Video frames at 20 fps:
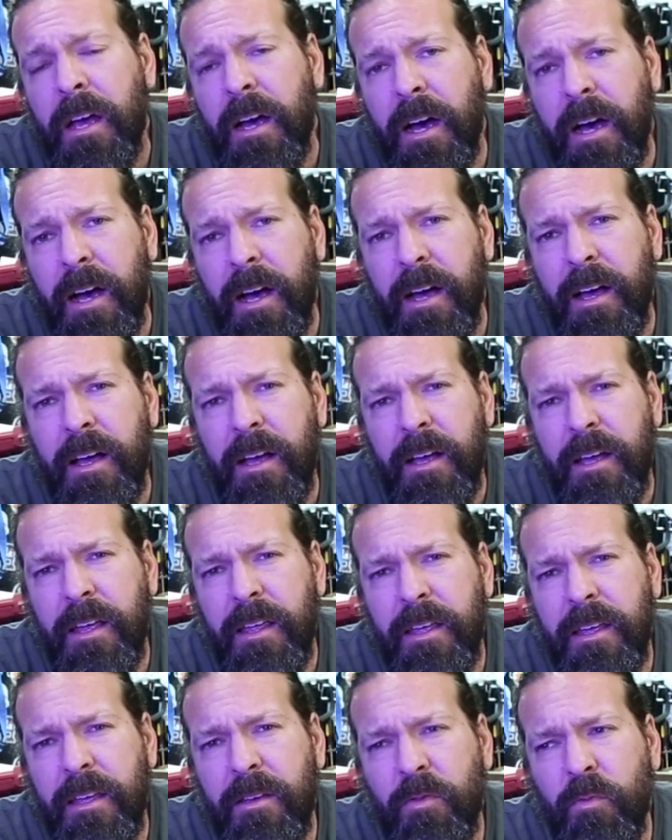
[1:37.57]
Uh,
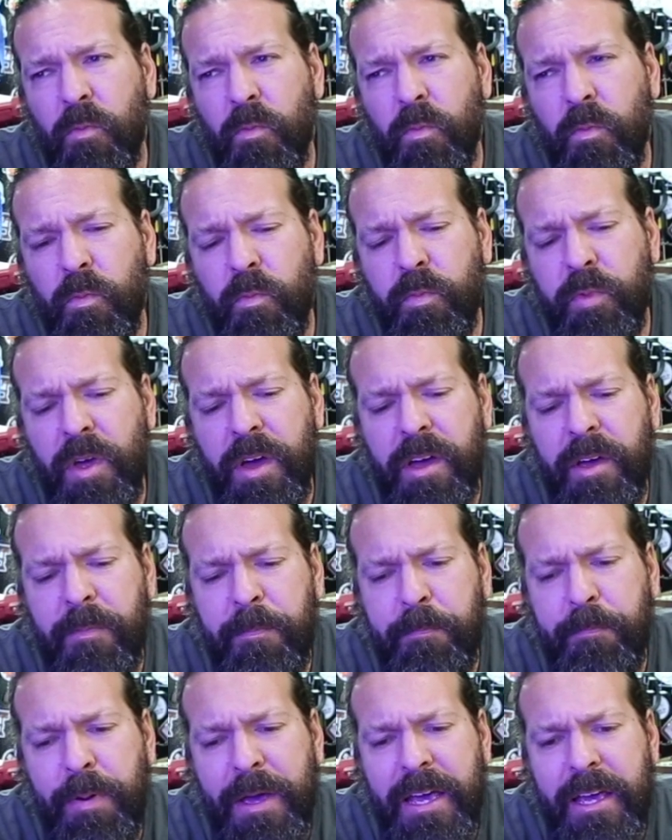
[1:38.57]

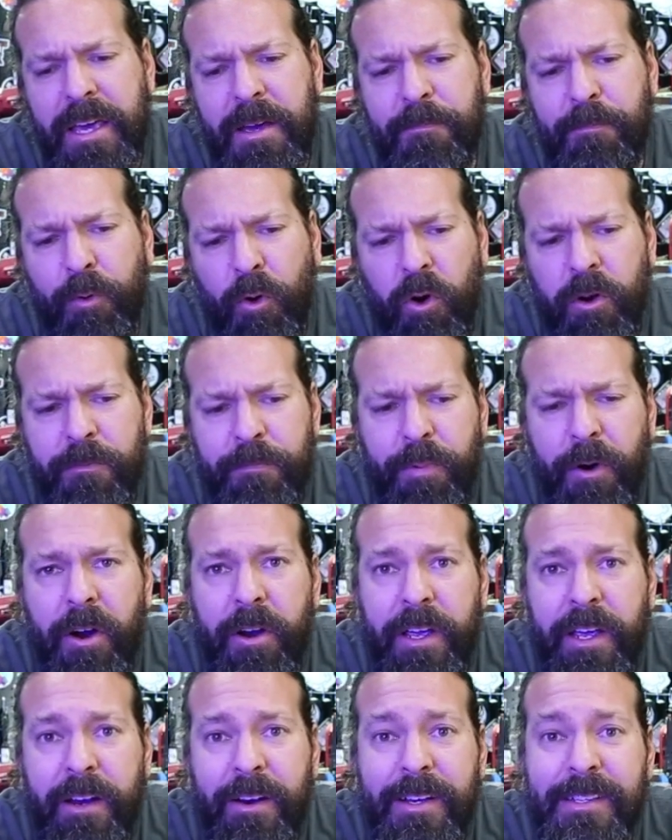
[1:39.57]
the big important
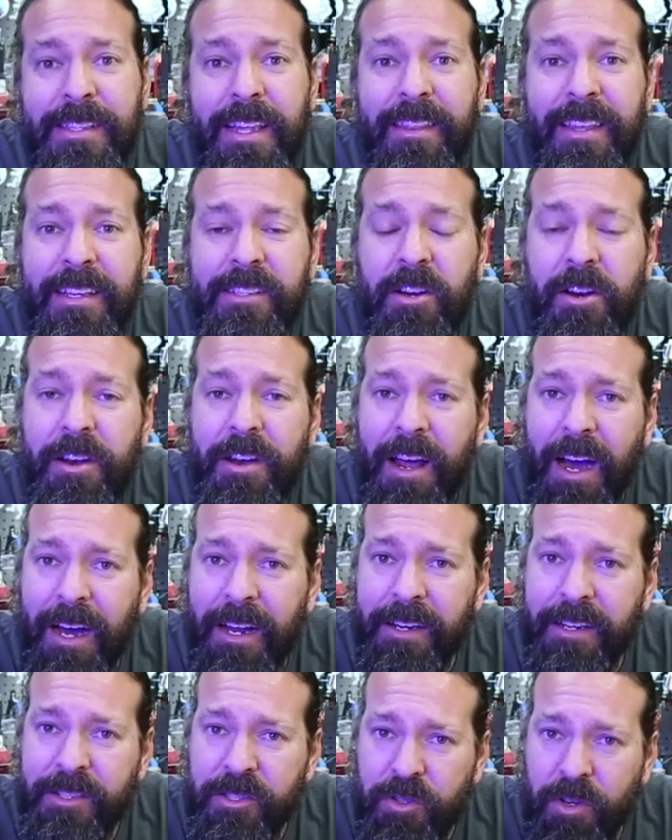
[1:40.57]
part here is that these are
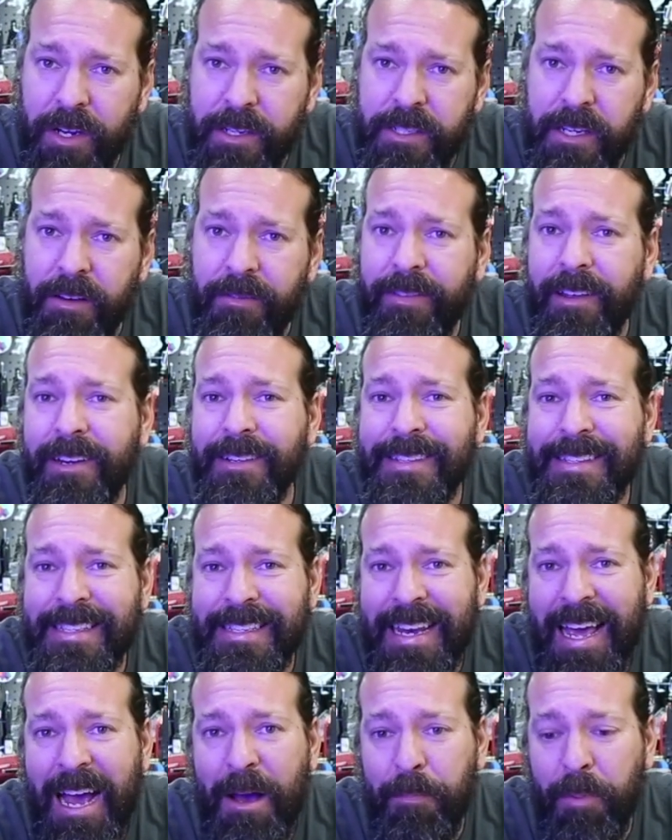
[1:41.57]
non-destructive. They're
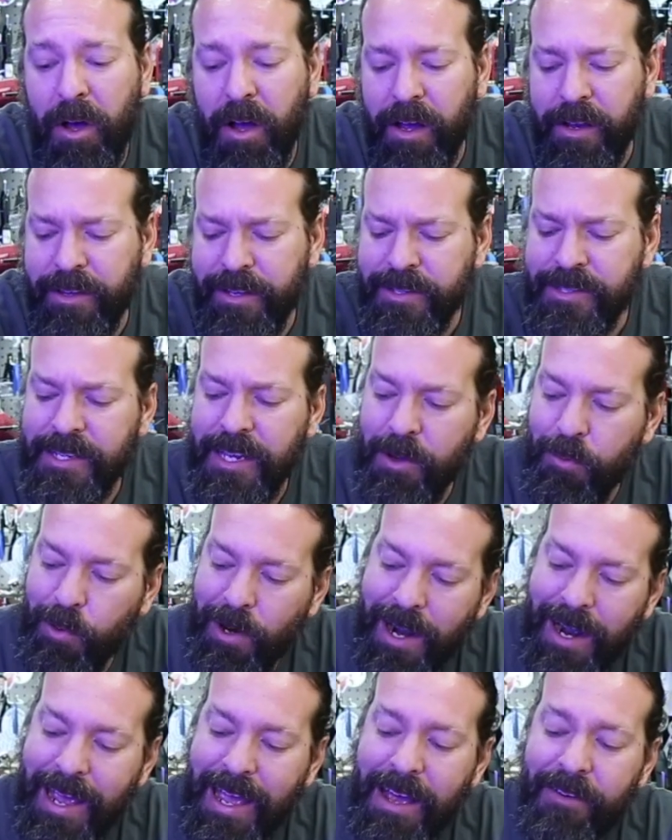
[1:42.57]
snap-on. You see,
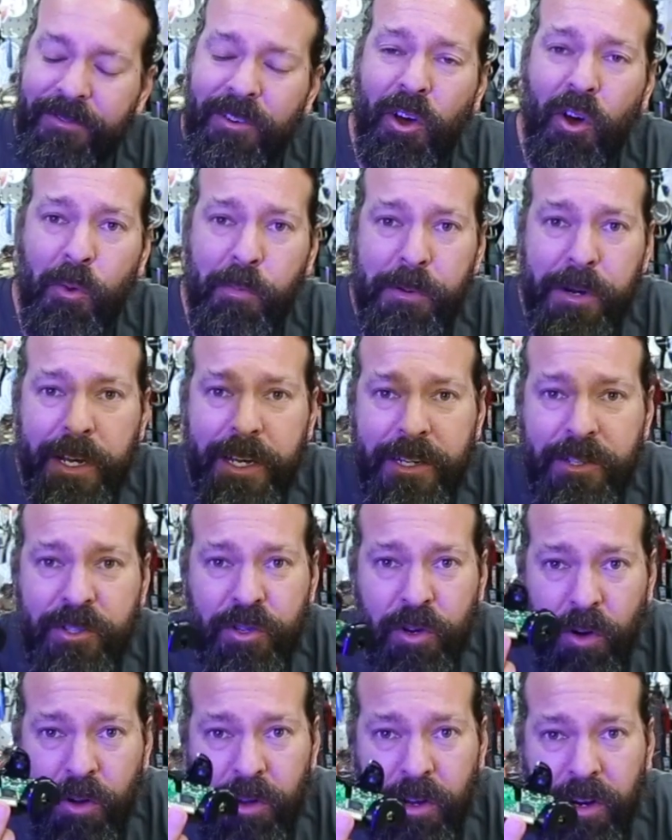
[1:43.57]
when I have to open a
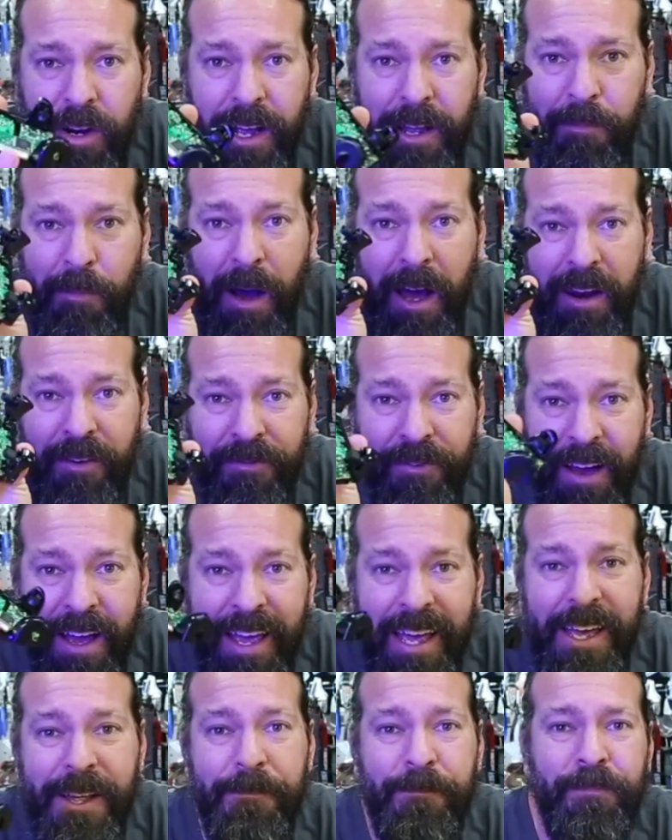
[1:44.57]
controller and
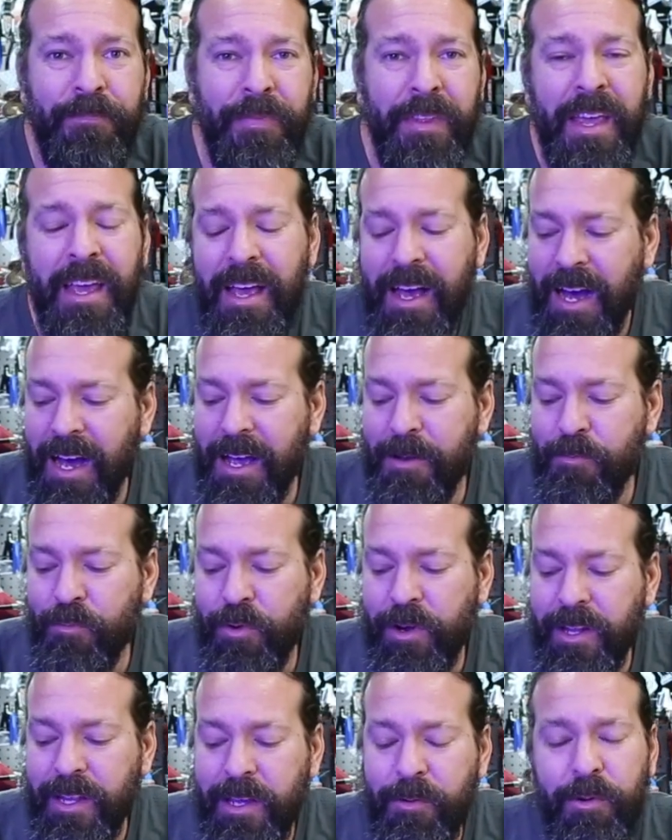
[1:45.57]
modify it, I'm
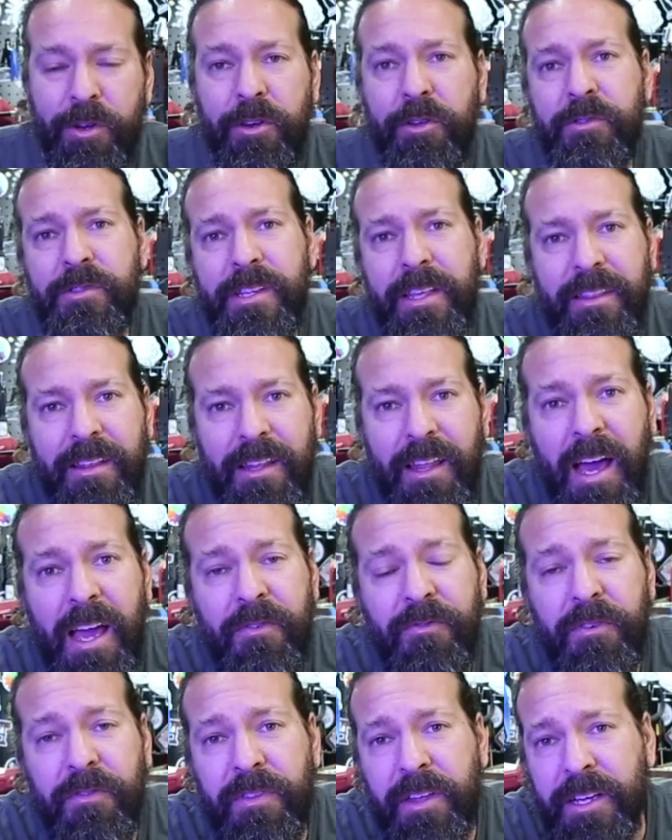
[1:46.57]
really reducing the
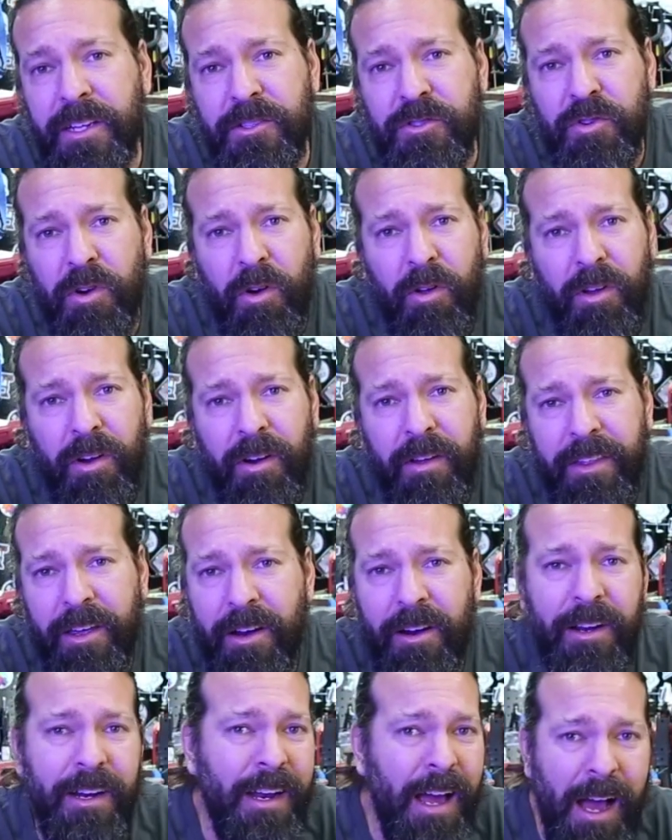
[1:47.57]
life of the controller, the
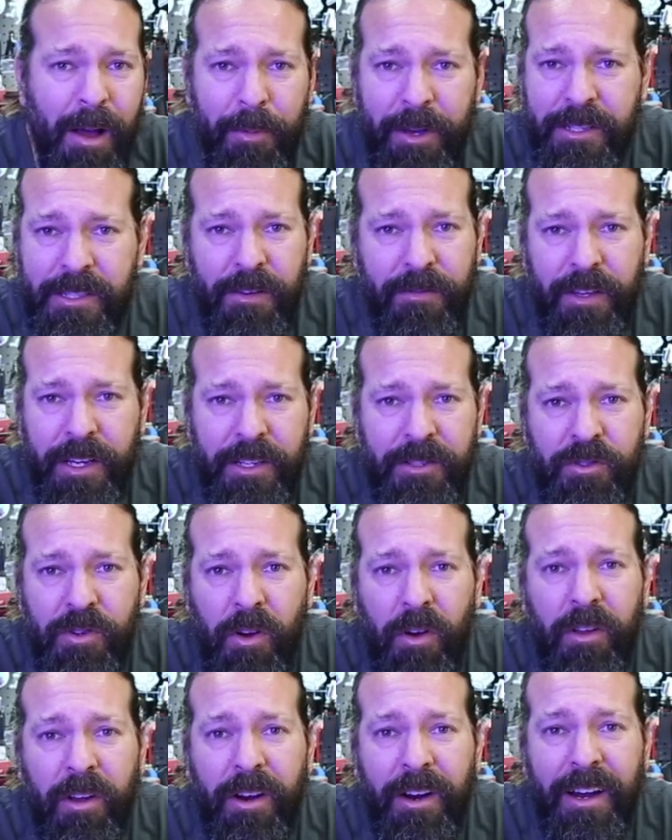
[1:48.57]
ergonomics of the
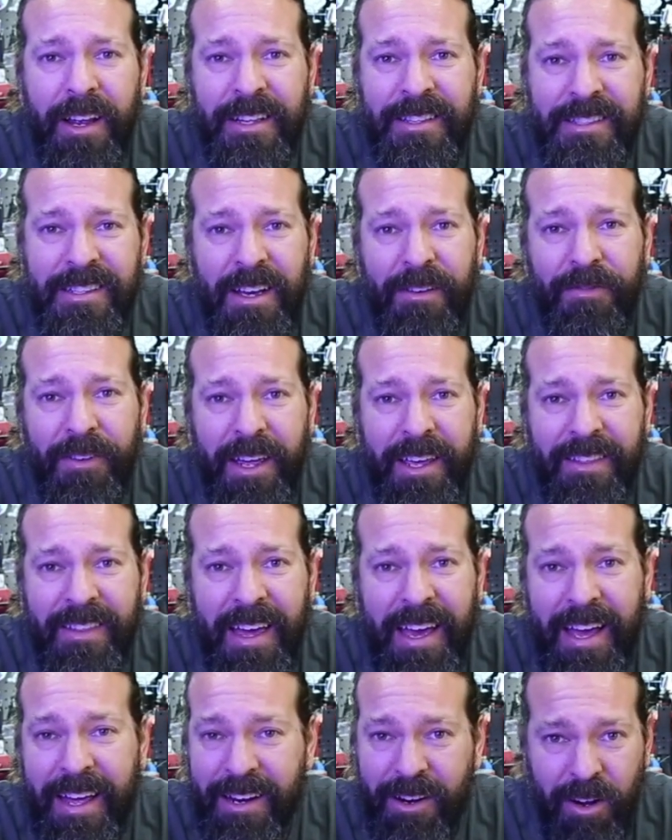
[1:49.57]
controller, and stuff like
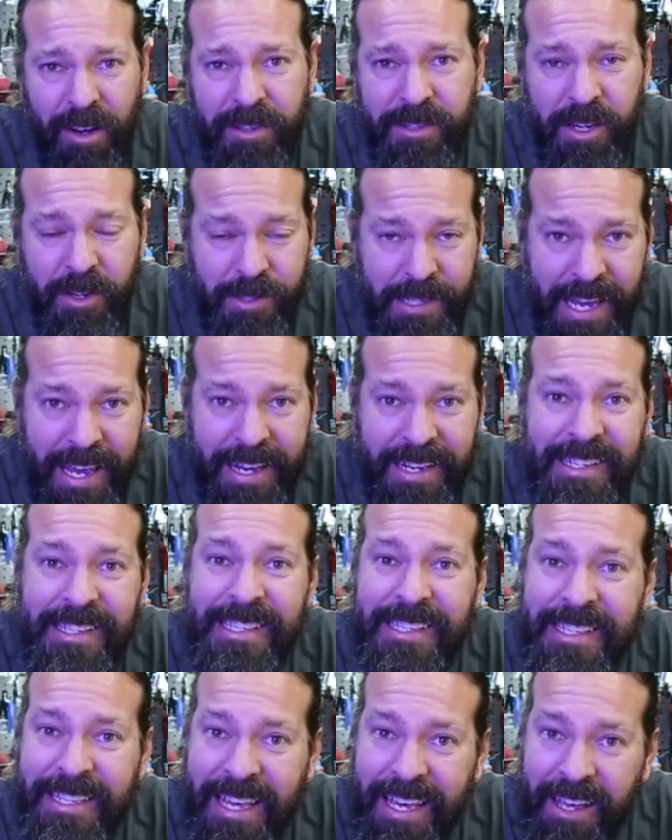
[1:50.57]
that. It also takes
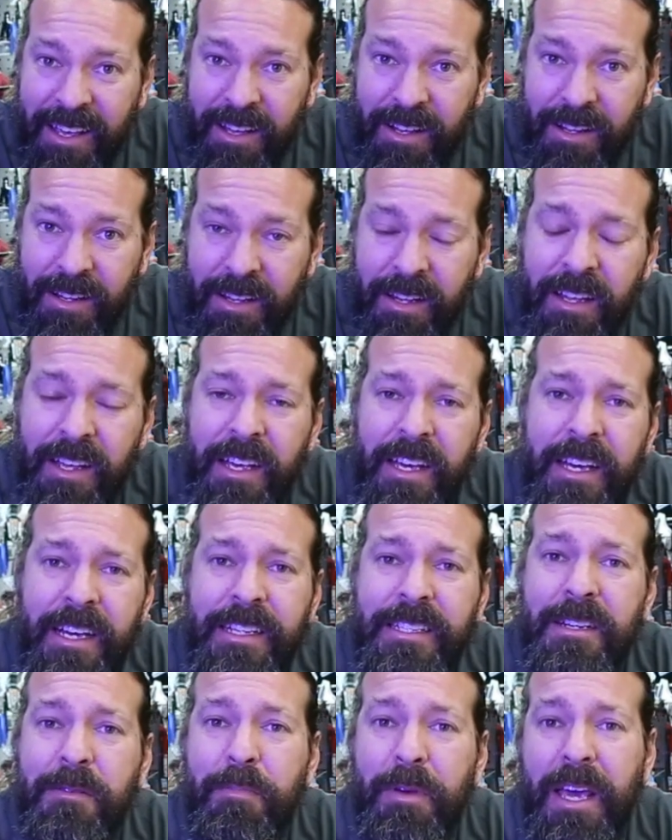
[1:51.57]
skill
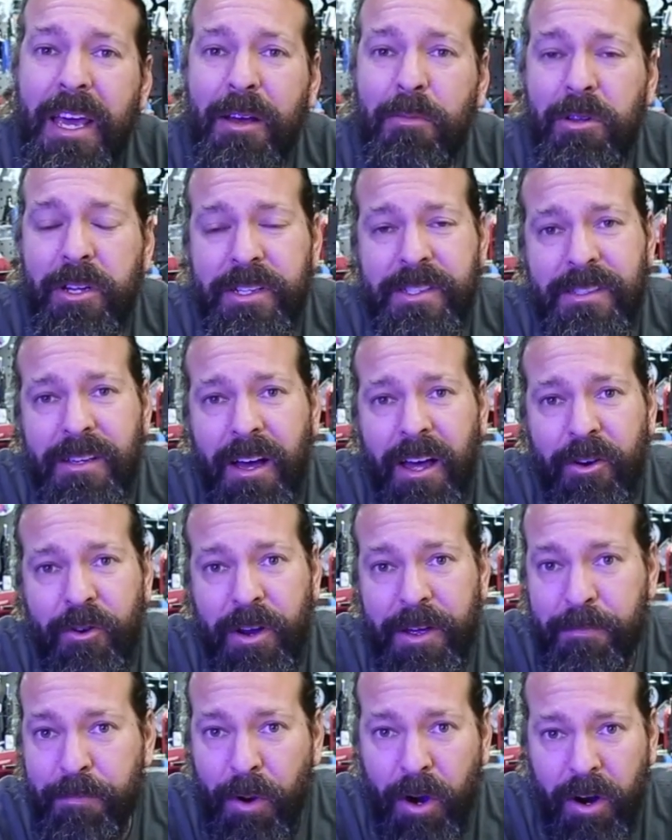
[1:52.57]
to be able to
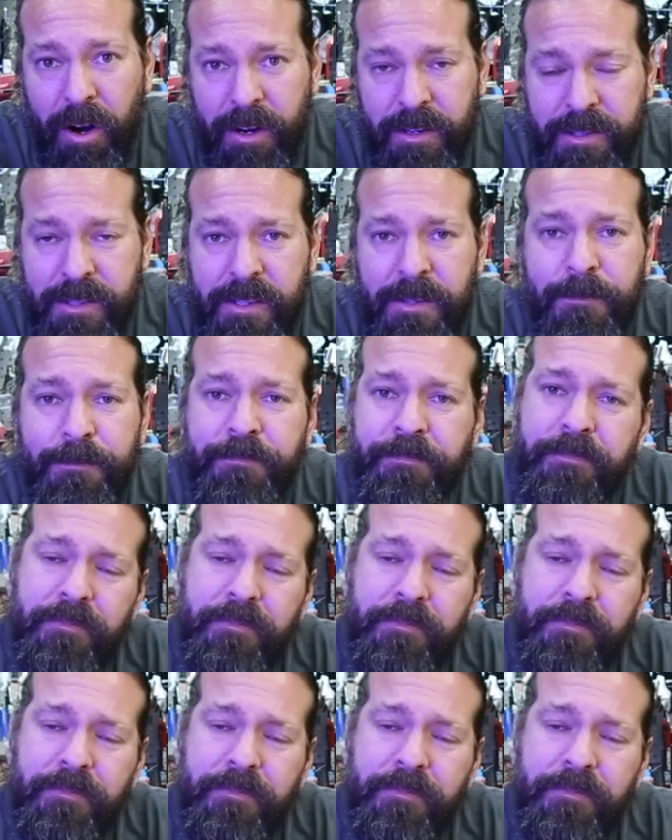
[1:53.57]
solder in parts.